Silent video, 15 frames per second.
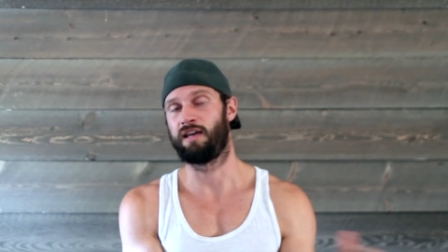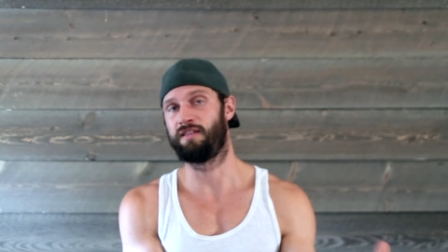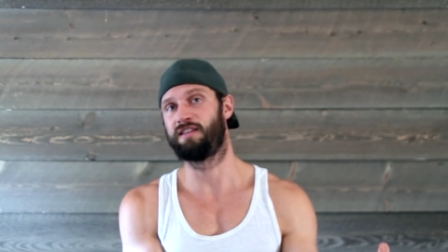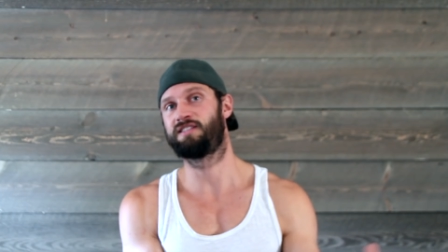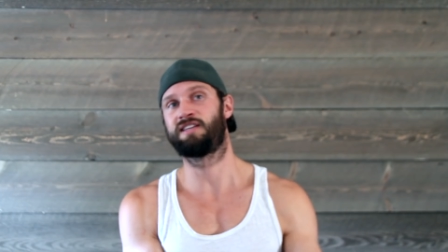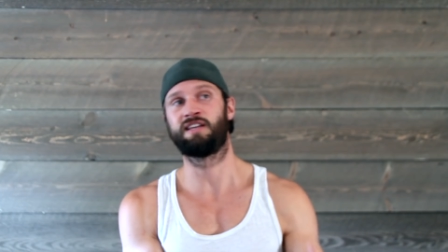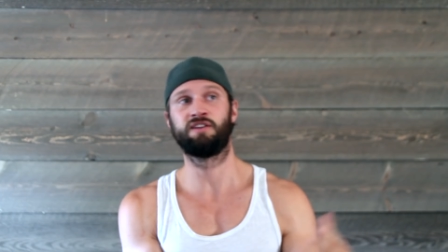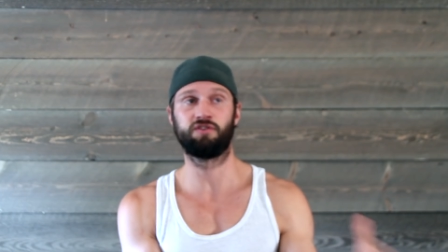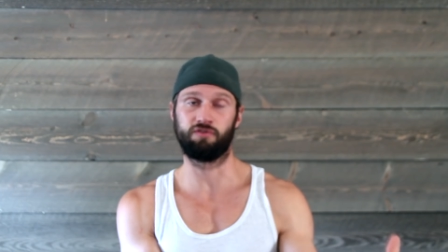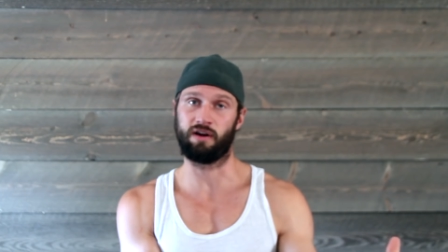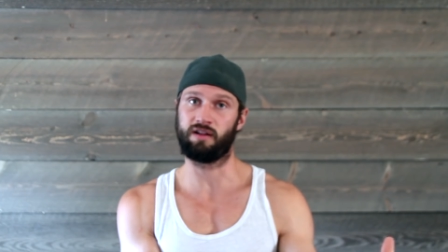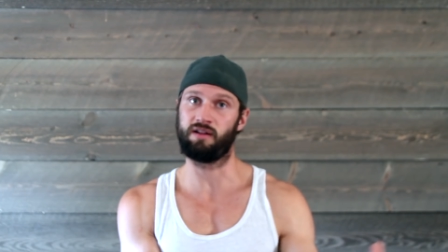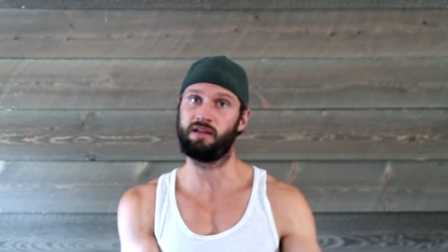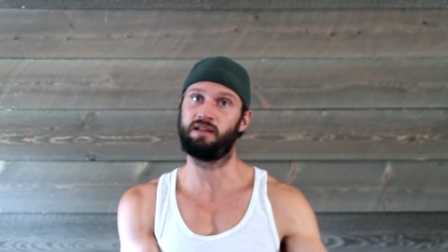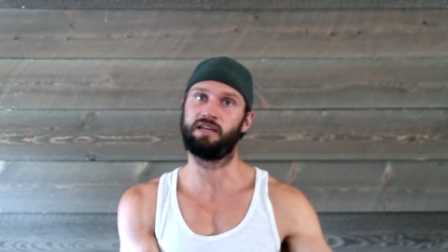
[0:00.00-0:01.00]
And this can
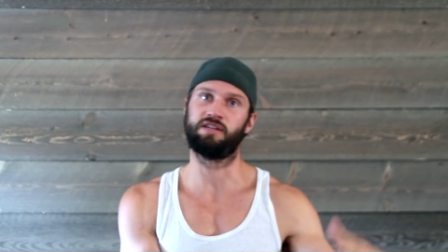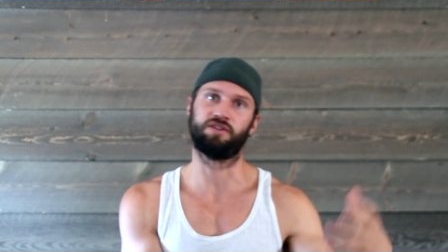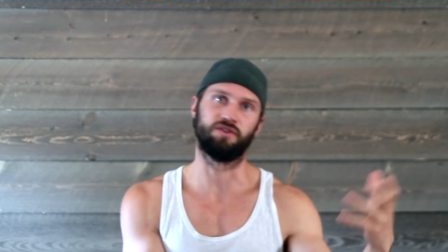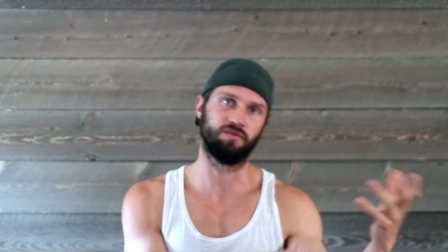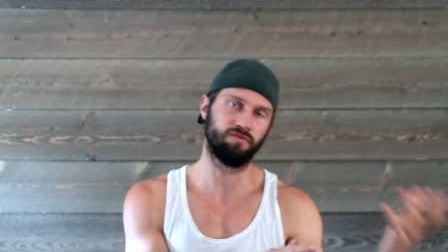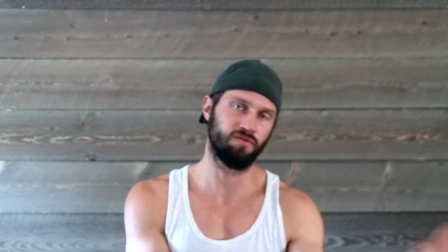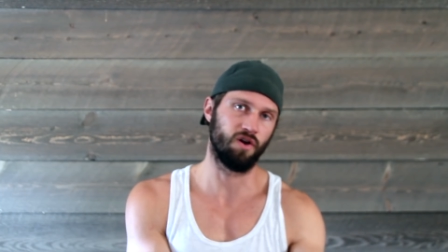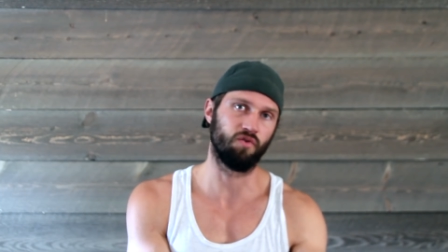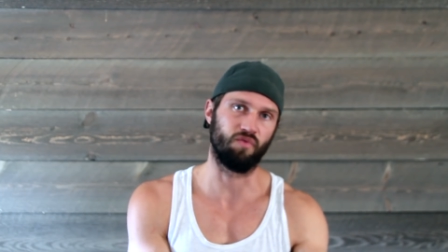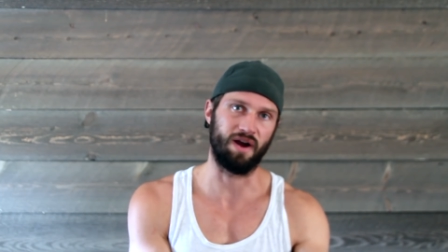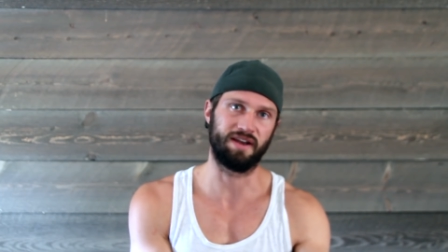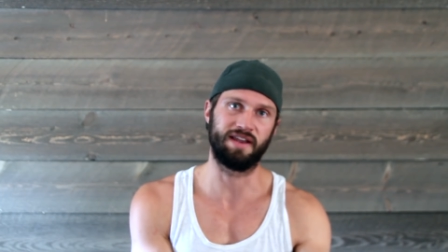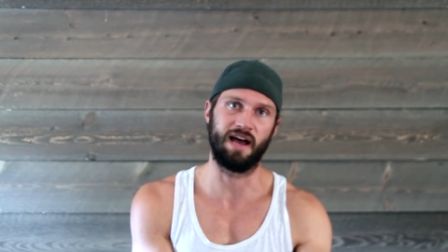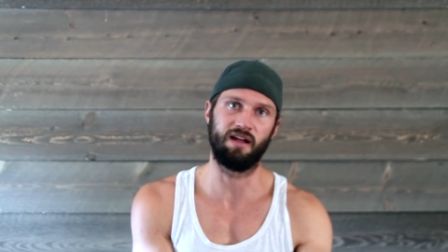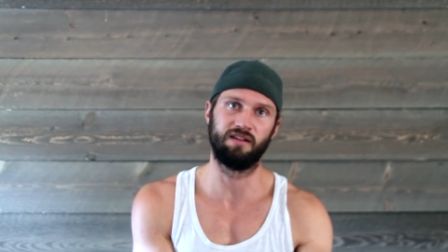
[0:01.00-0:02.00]
directly lead to
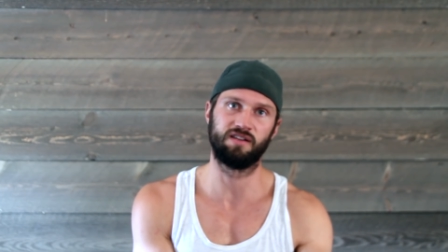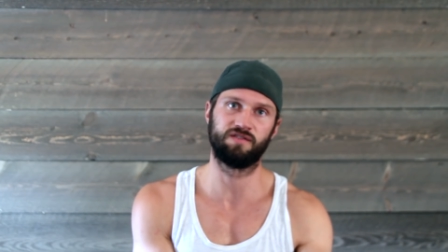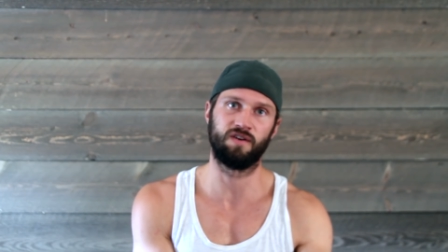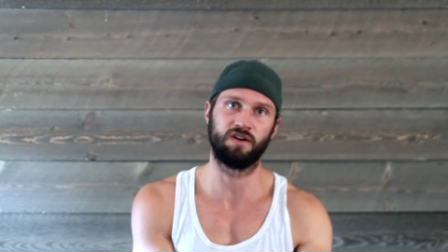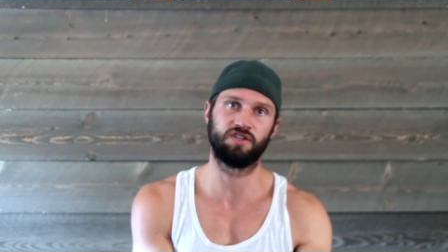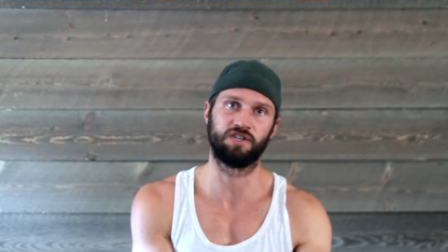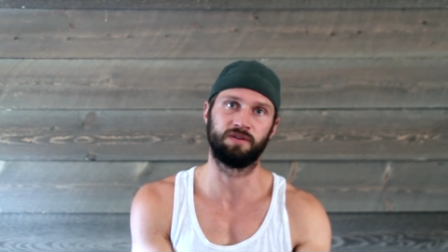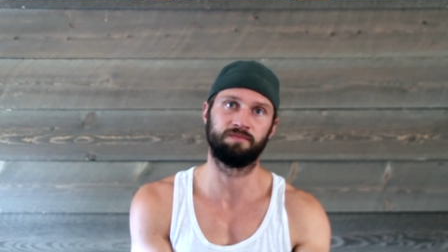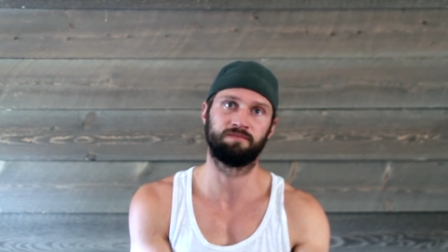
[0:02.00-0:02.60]
erectile dysfunction.